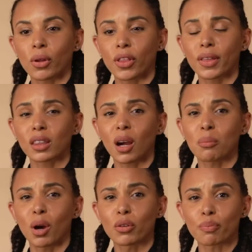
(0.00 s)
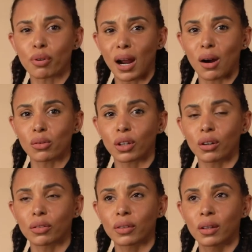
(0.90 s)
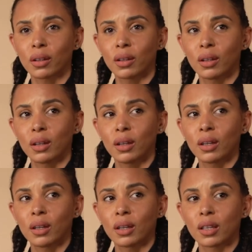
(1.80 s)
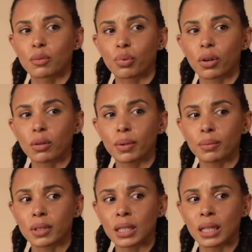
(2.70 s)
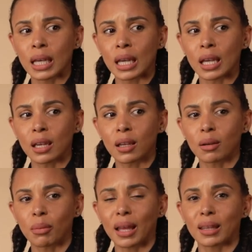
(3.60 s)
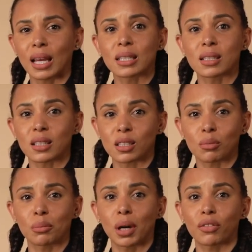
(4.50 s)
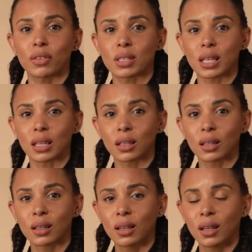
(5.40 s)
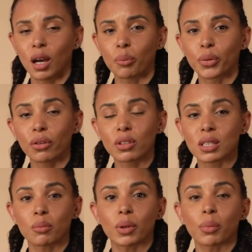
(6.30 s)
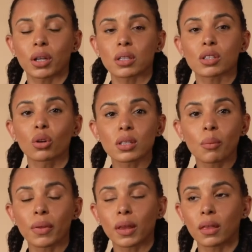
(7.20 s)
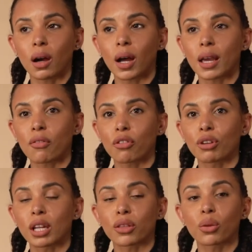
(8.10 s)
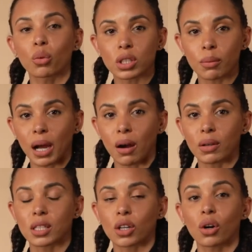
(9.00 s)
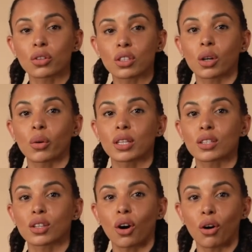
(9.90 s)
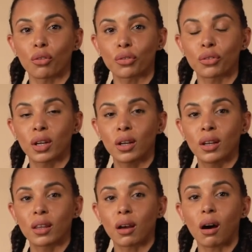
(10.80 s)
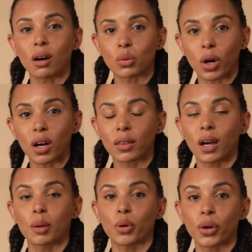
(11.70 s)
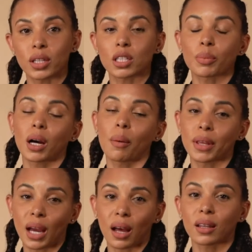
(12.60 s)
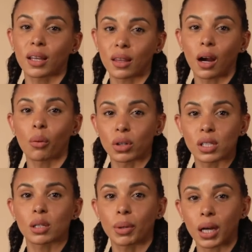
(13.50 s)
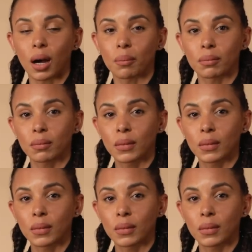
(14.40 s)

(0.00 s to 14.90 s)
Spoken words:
The thing that I'm most proud of is probably my athleticism and my physique. And pure and simply because it's not something that I ever really thought about. It's a consequence of the hard work that I put in to become the athlete that I wanted to become.